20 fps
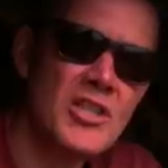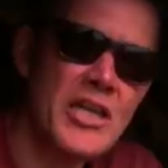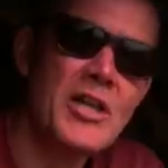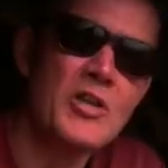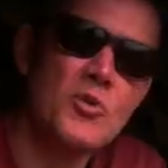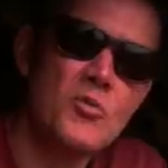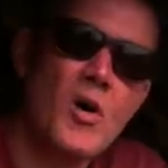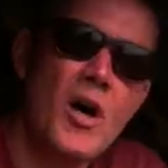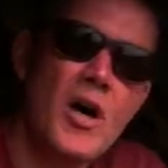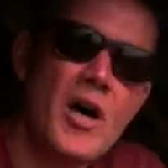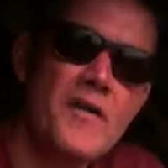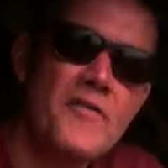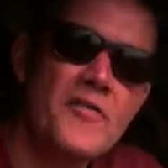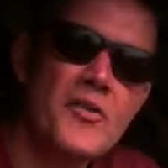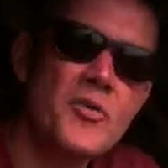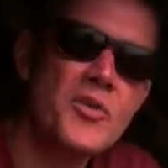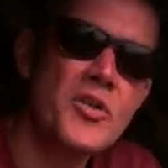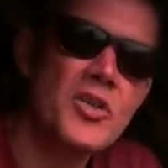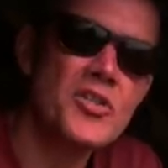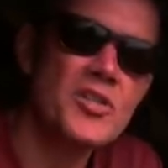That's why a
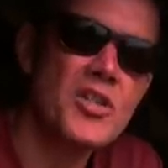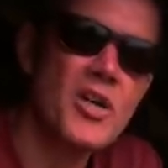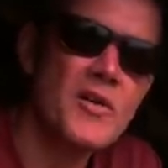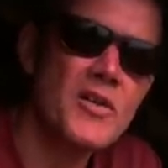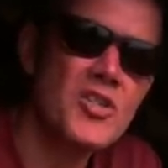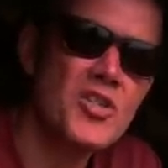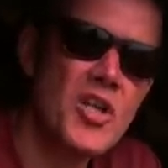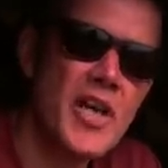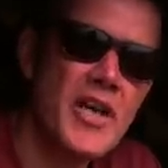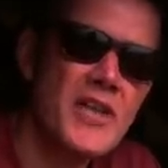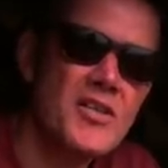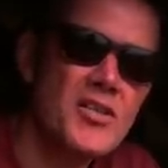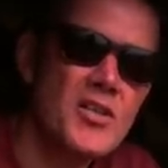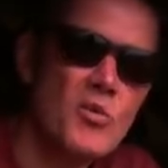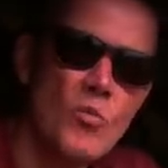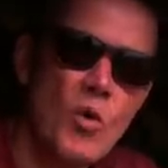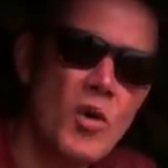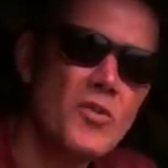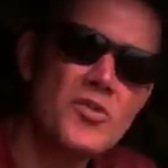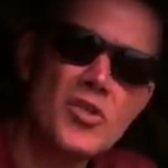few years ago I changed
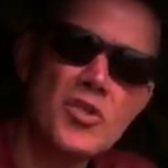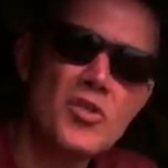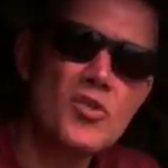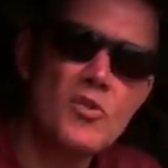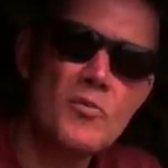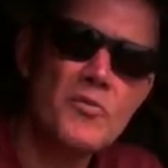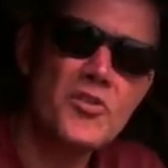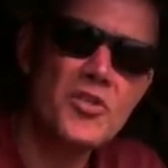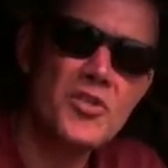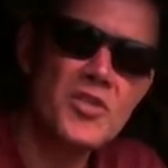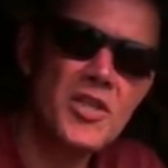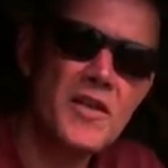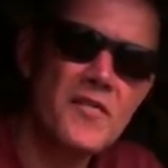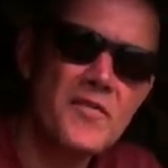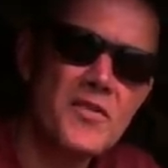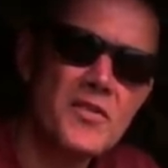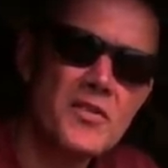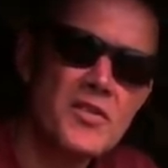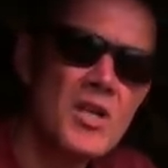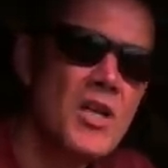and wanted something
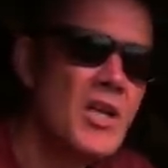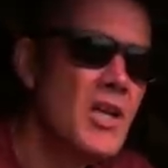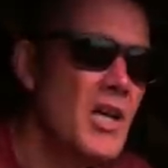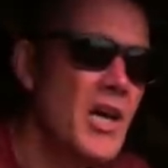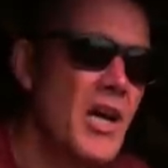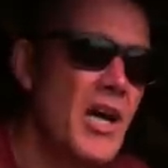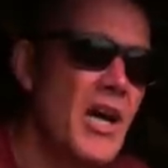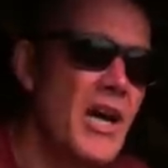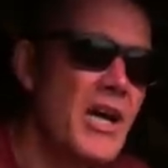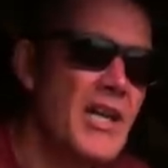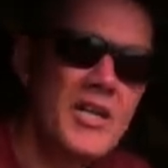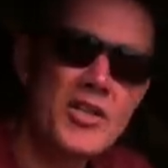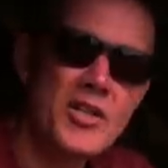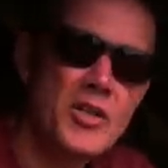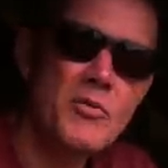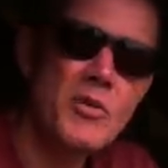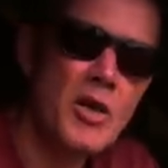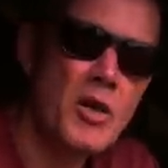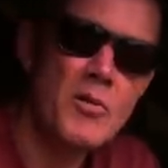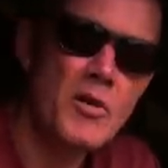different. And I
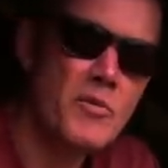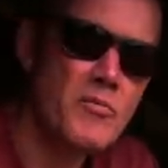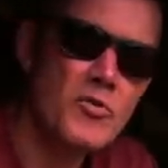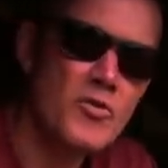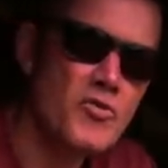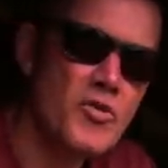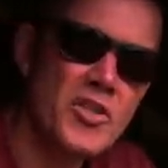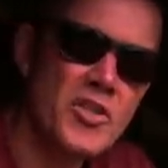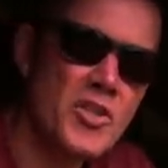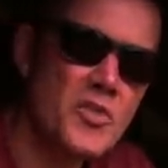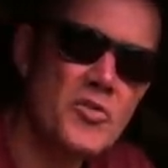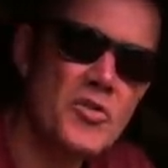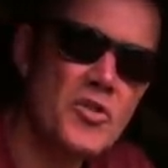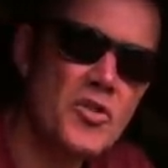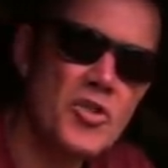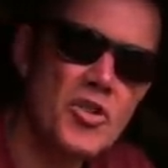knew no one was really using the